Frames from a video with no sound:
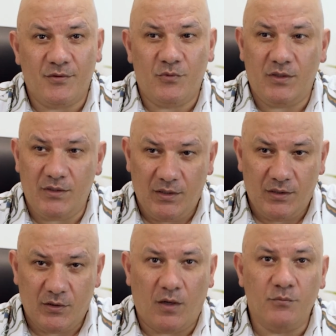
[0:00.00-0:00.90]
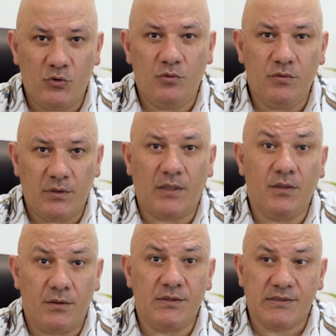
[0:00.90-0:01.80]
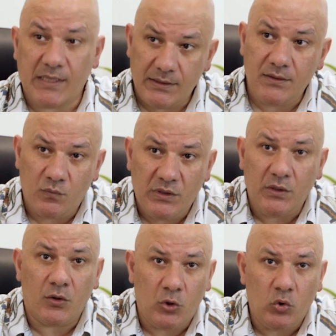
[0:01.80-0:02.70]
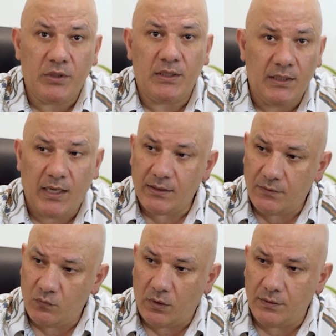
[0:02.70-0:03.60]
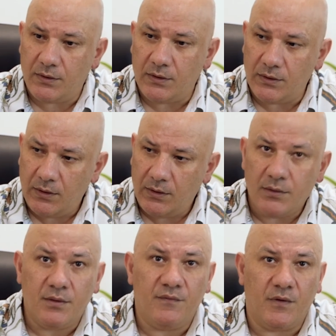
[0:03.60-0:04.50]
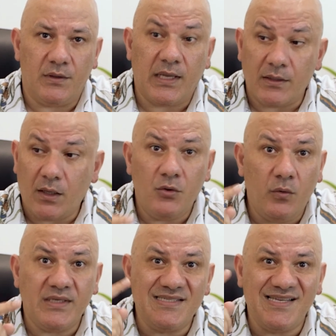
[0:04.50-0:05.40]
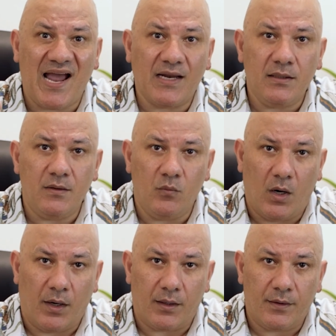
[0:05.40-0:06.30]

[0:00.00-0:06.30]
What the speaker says: We come to an understanding. We are looking at one thing differently, and I know exactly why.